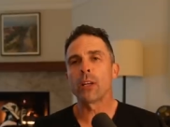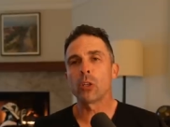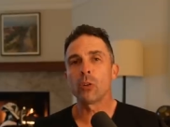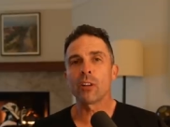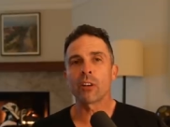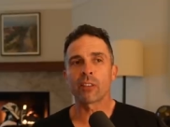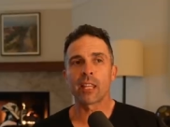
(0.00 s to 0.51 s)
and
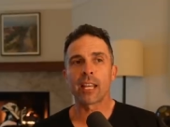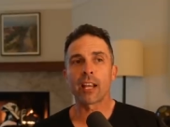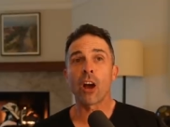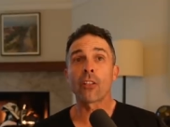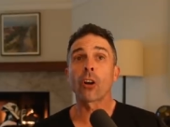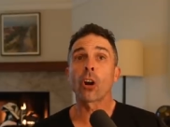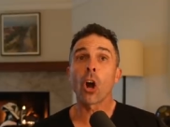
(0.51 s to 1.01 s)
do their thing
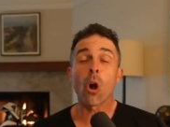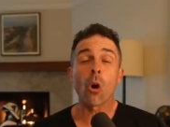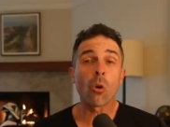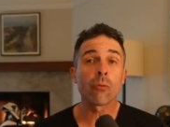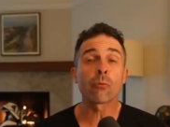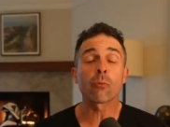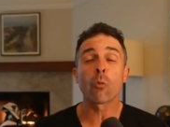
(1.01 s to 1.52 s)
on their
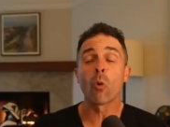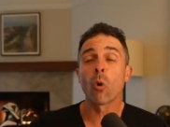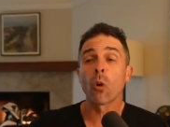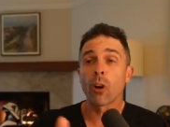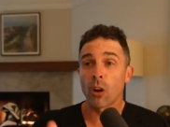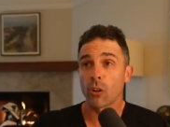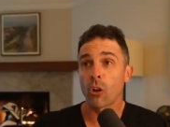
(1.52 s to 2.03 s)
own
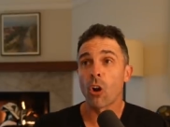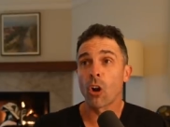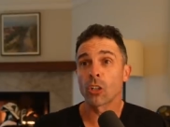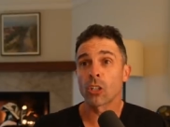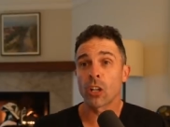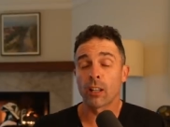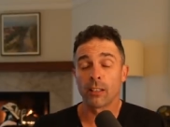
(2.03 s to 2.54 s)
for a
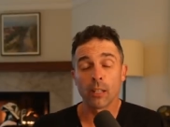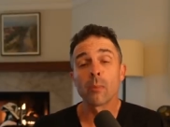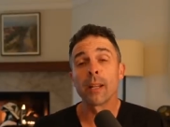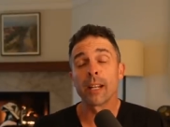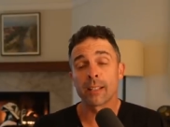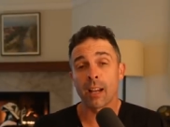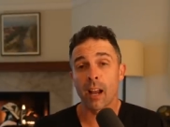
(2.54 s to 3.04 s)
long, t a little
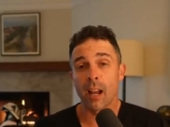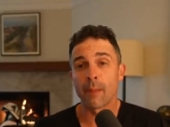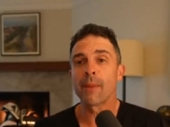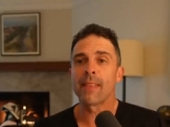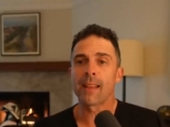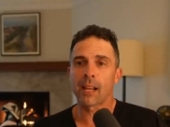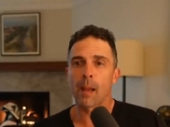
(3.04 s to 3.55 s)
bit of
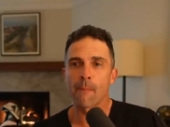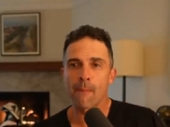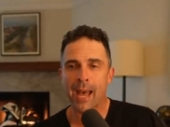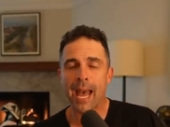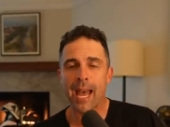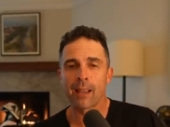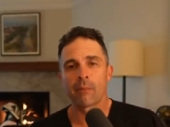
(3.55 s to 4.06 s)
time, and then come
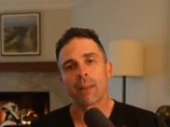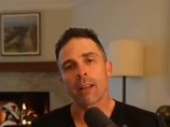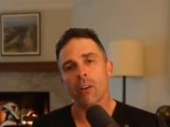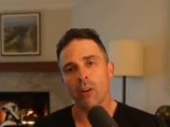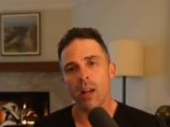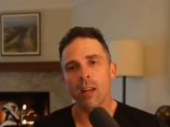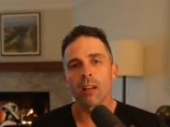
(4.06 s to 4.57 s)
back. I'm like,
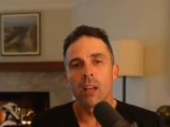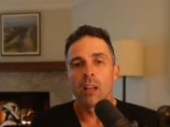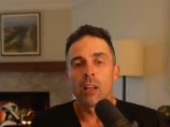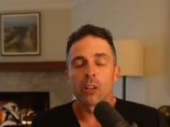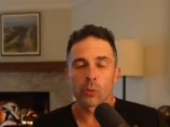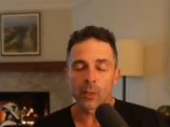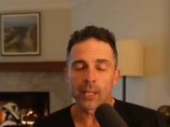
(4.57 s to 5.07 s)
all right,
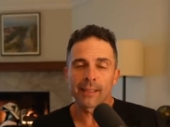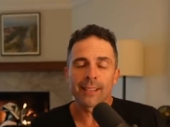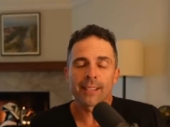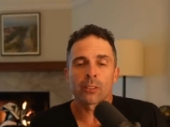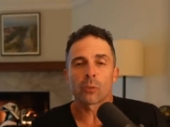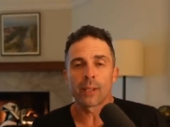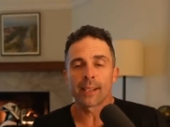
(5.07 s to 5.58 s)
tweak
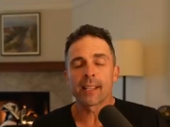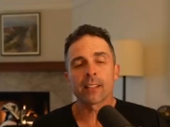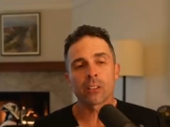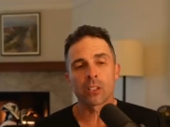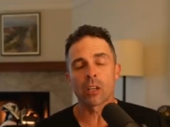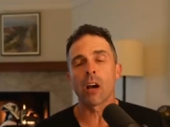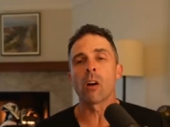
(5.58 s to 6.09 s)
this, tweak
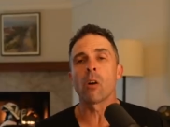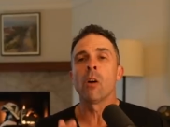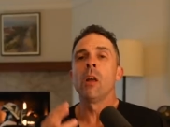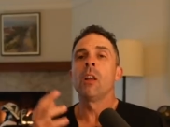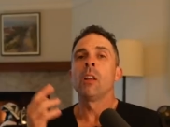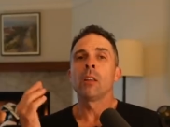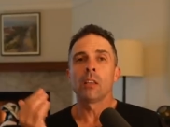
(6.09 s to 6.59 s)
this, go.
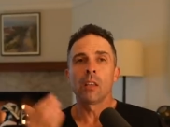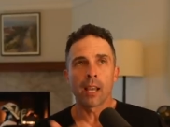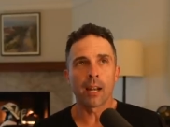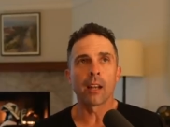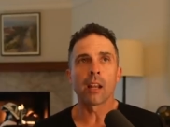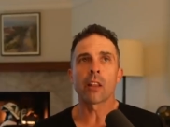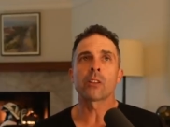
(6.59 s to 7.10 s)
You
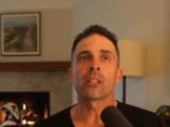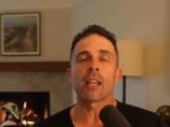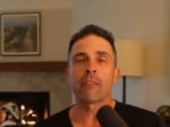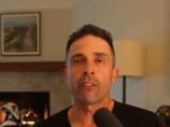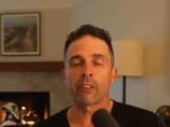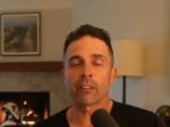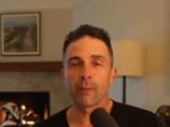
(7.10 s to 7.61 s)
got another
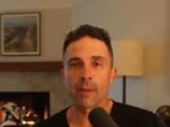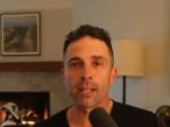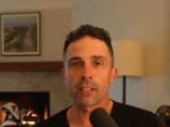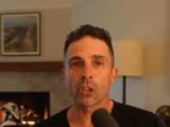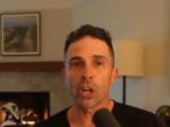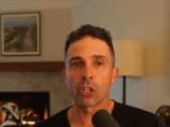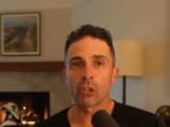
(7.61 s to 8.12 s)
ten, fifteen
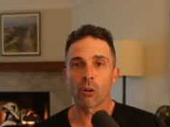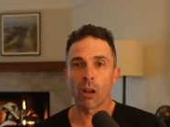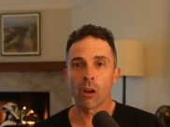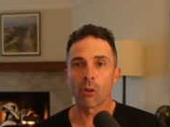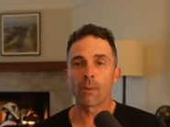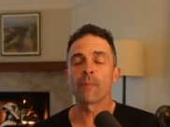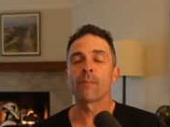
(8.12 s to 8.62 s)
minutes on your
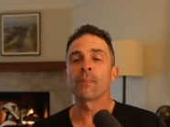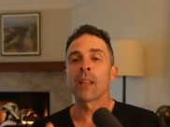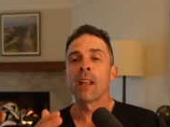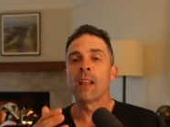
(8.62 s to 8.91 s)
own.